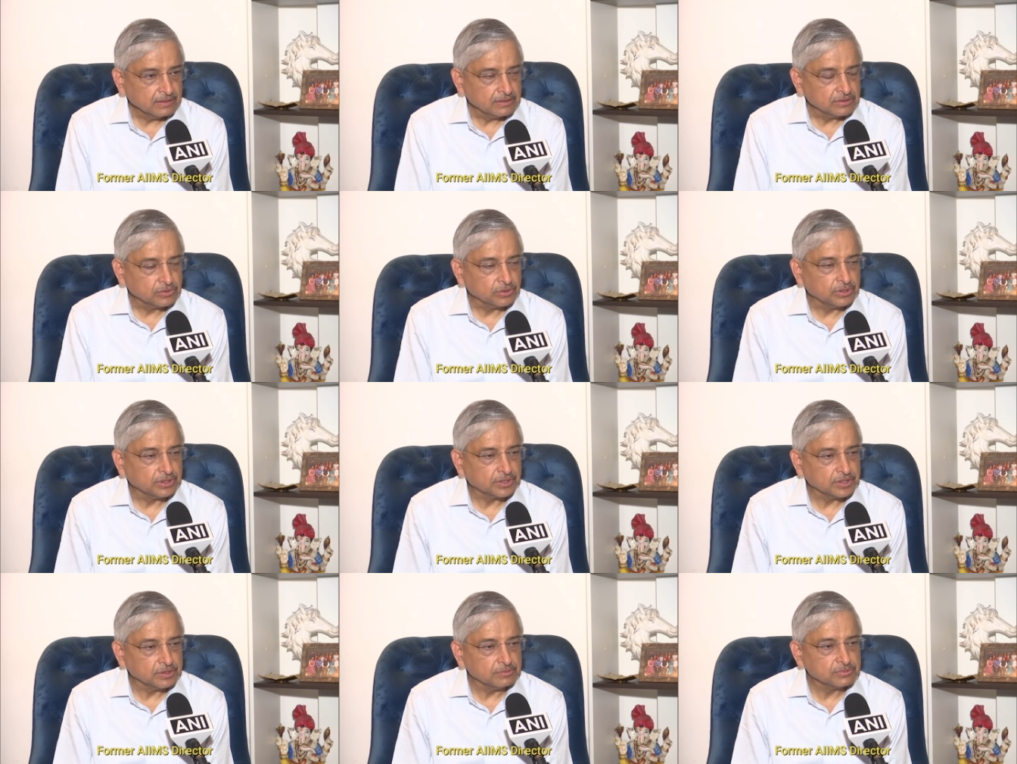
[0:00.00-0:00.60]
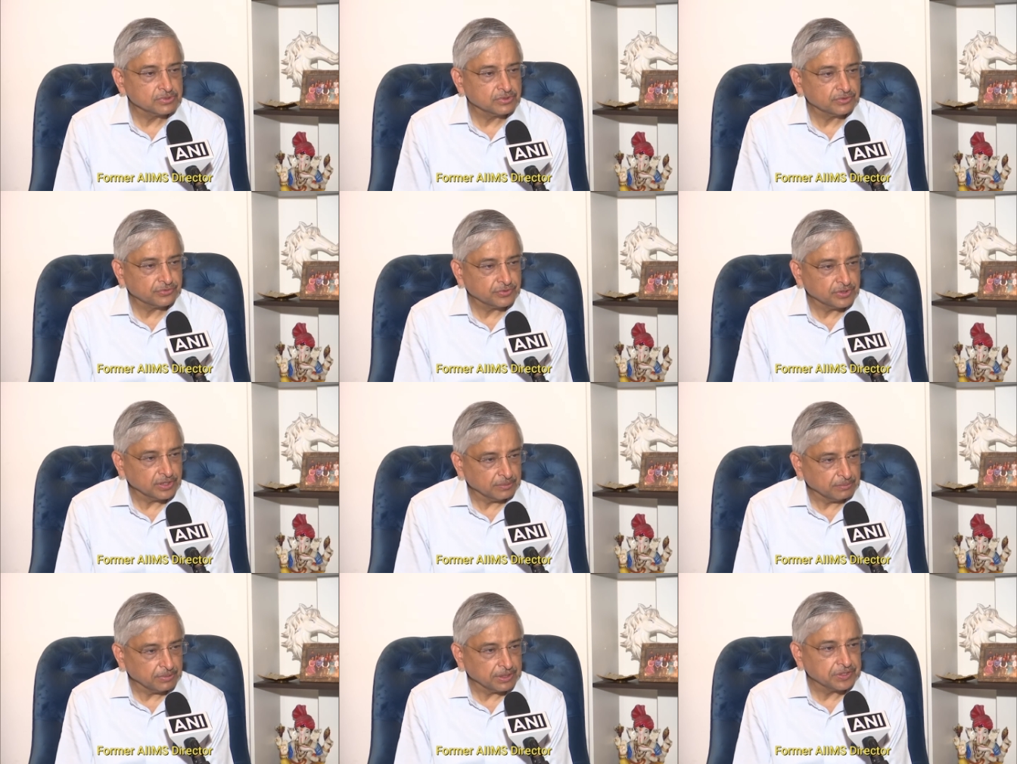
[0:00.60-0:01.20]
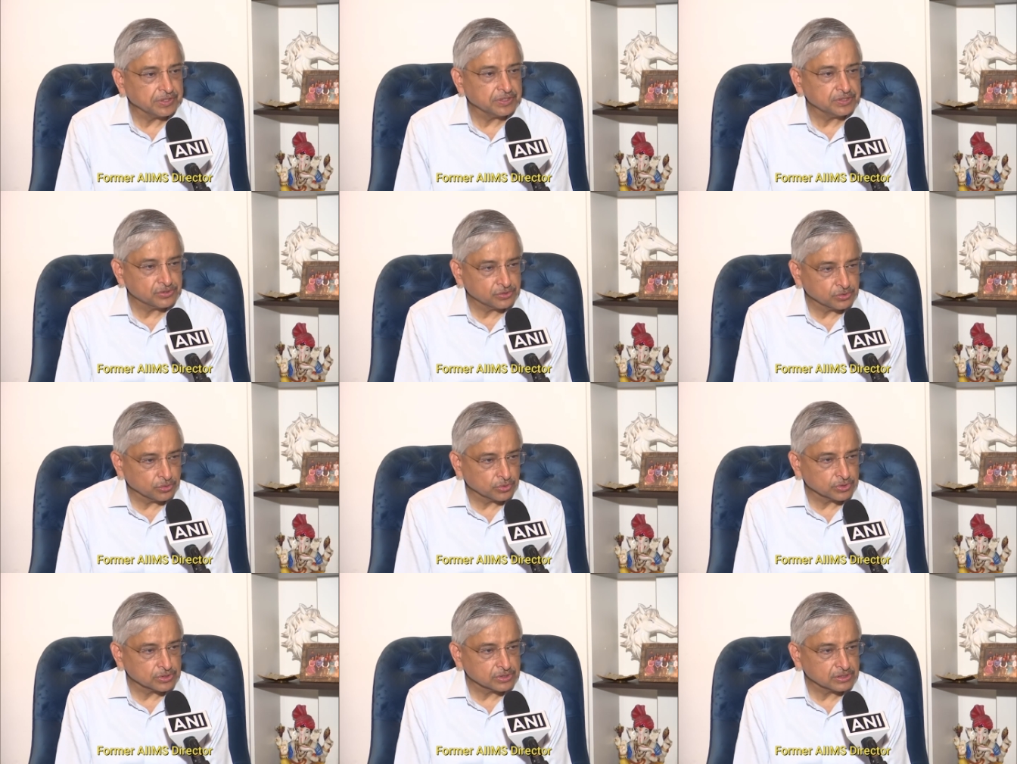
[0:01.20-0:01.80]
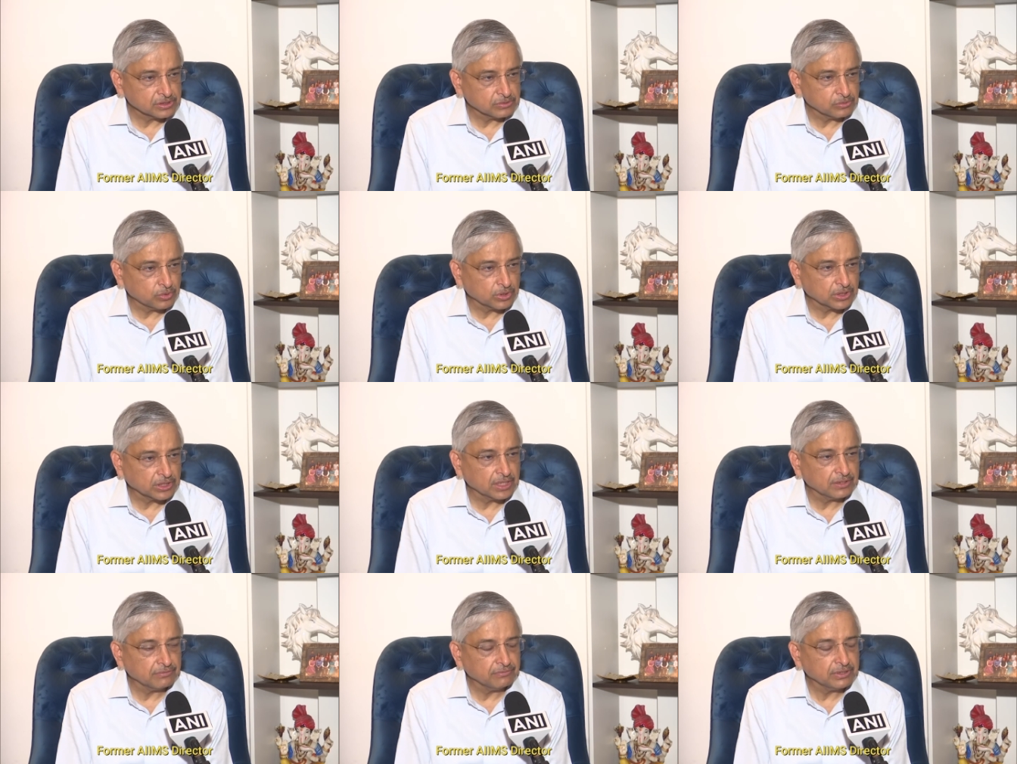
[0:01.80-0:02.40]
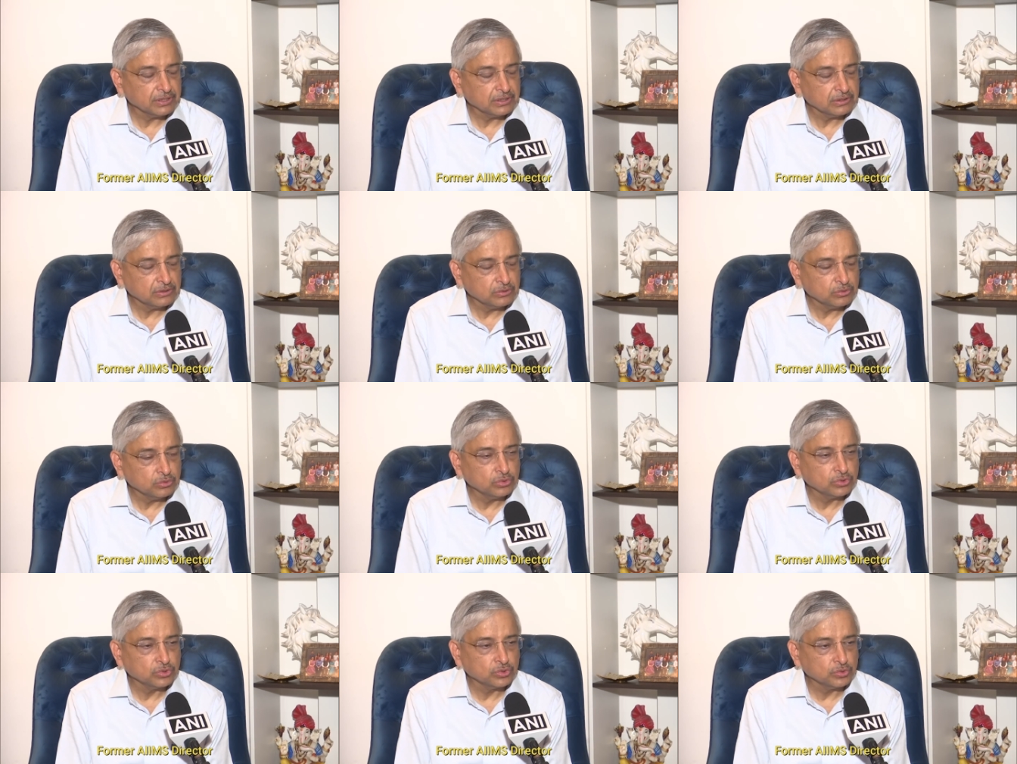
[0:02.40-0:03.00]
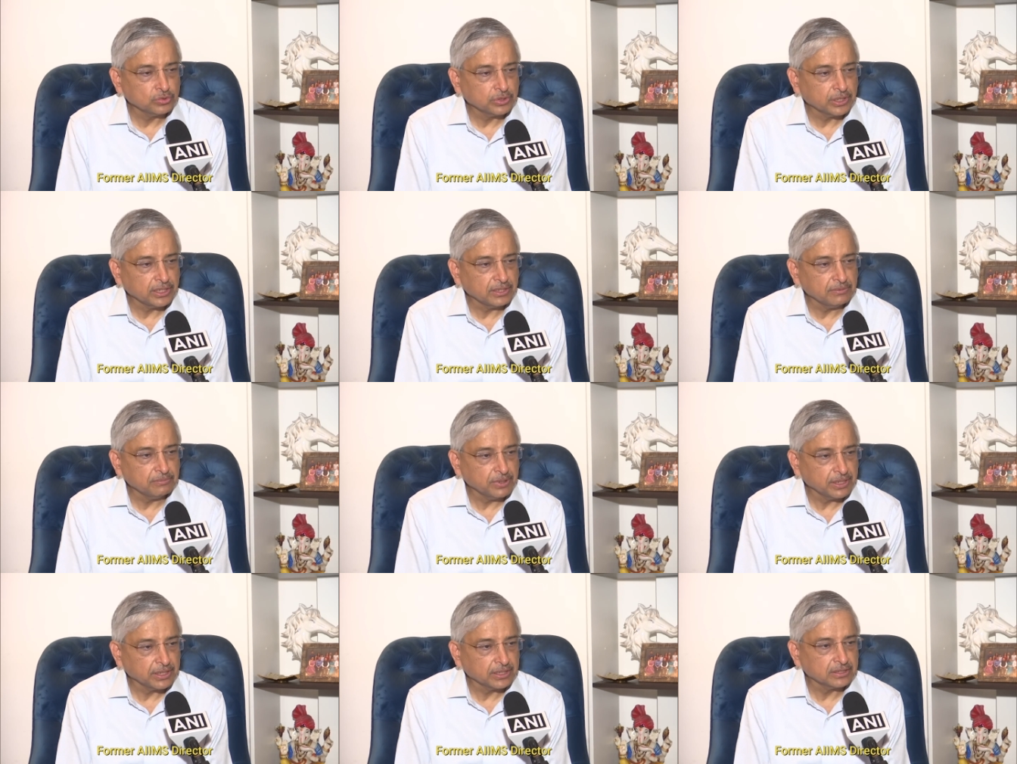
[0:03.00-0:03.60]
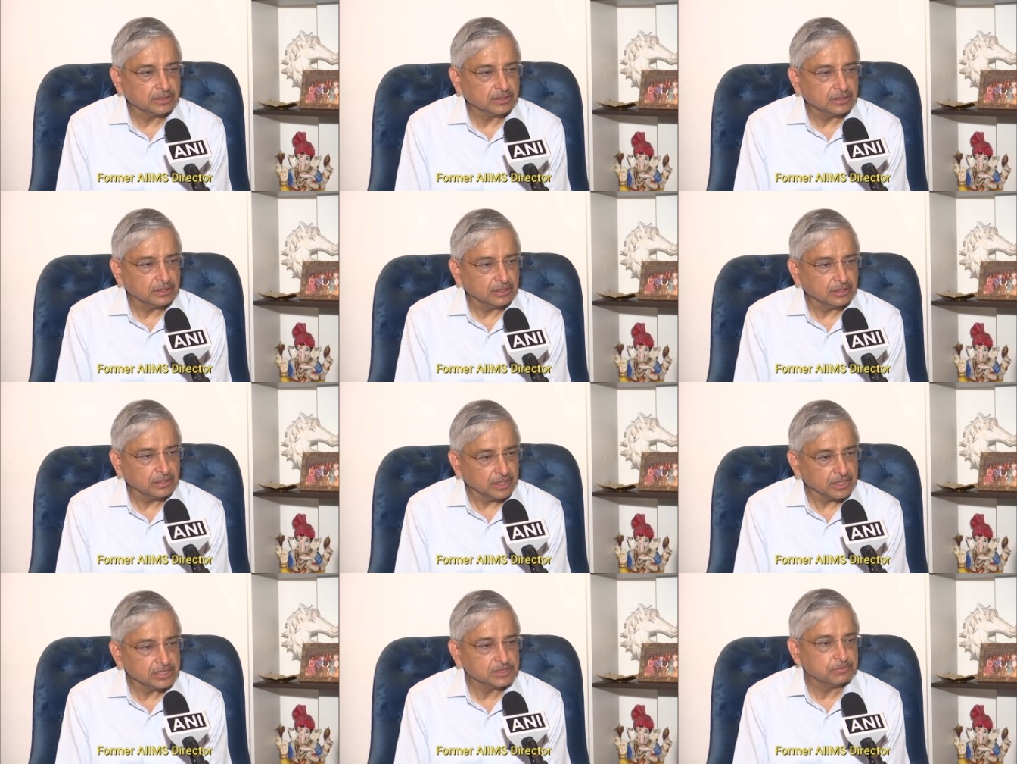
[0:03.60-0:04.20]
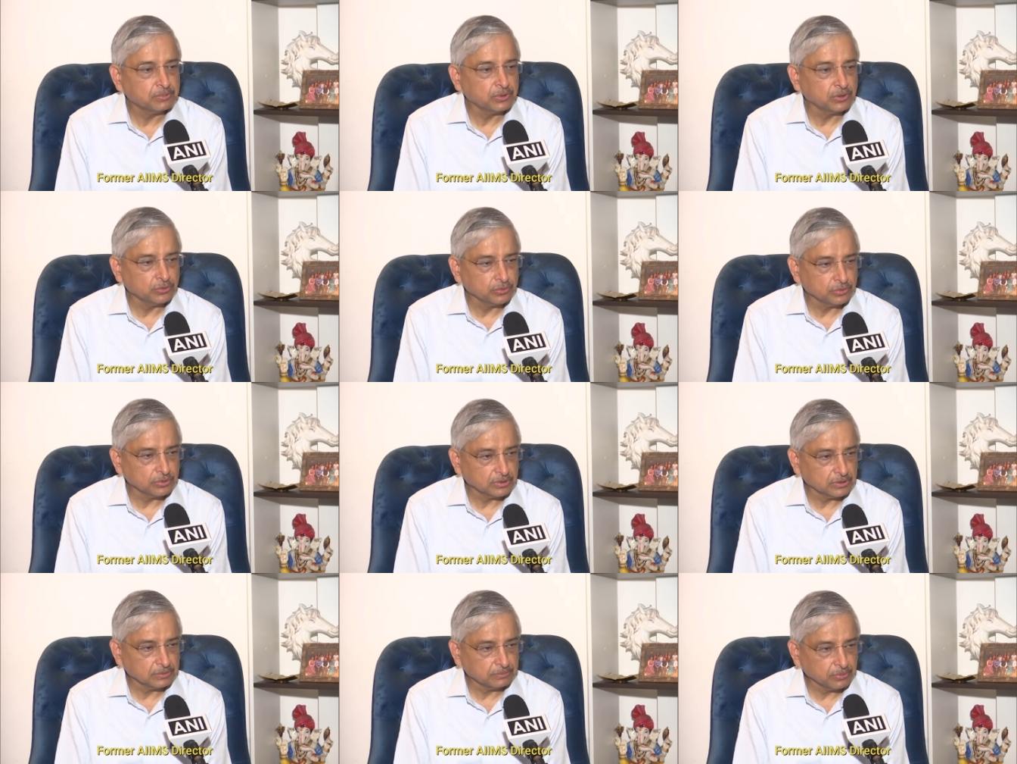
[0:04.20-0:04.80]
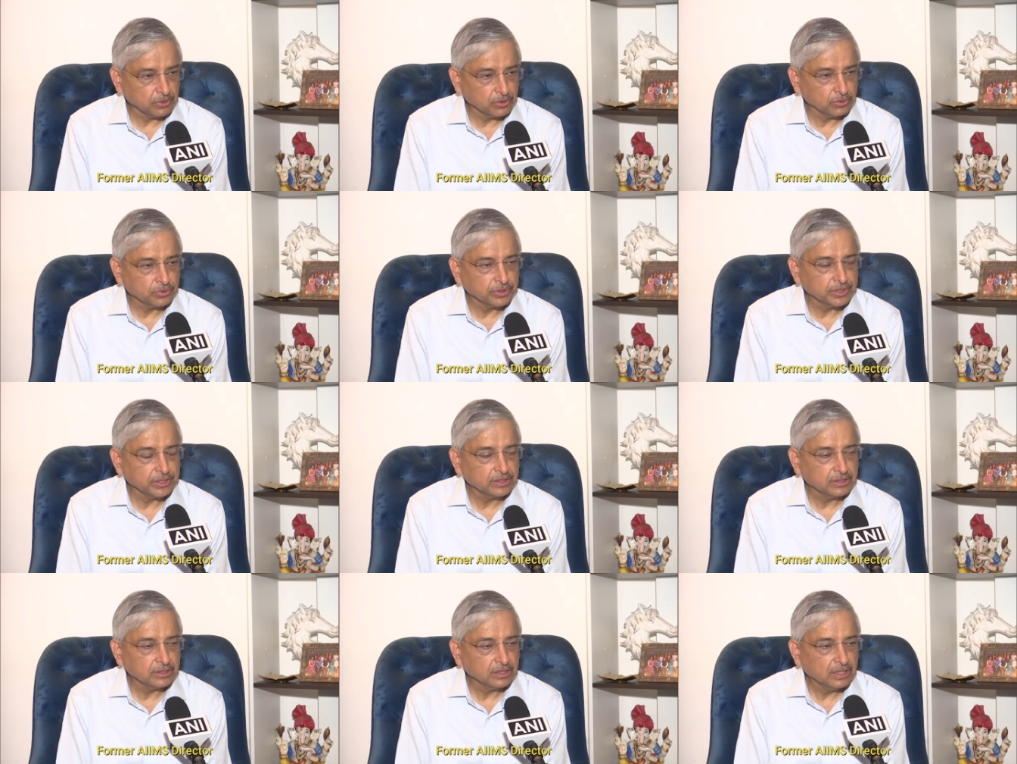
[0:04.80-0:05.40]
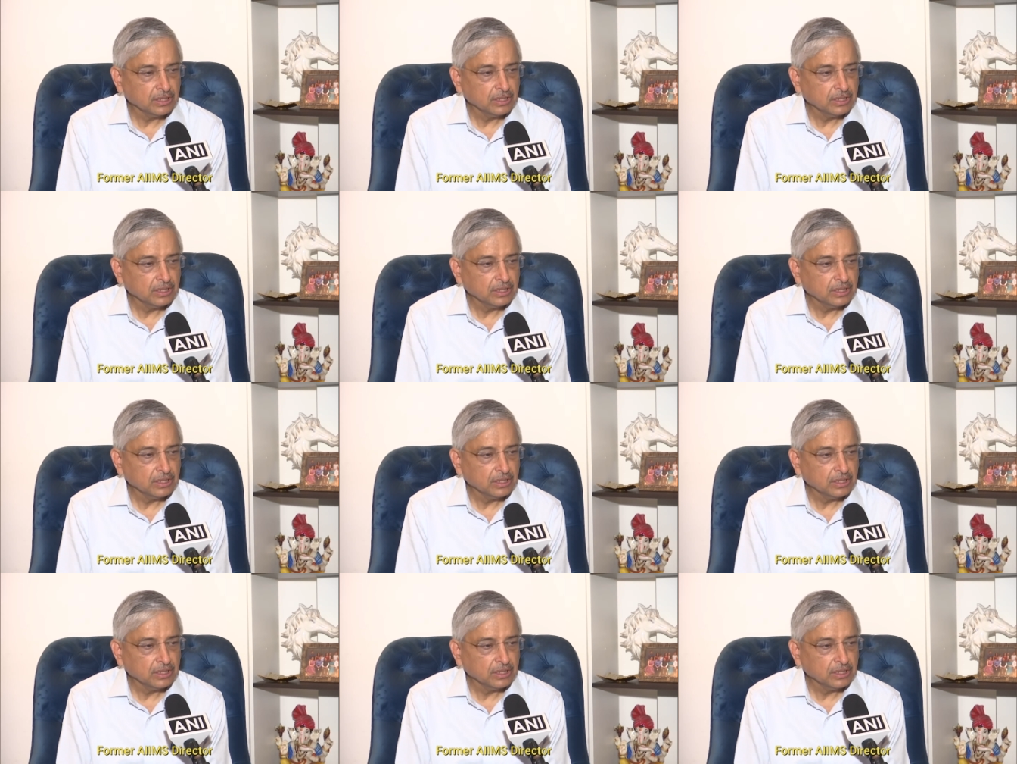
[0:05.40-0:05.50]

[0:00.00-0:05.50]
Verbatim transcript: So in terms of the emitting source, what can we do to really make it less pollu- uh, polluting,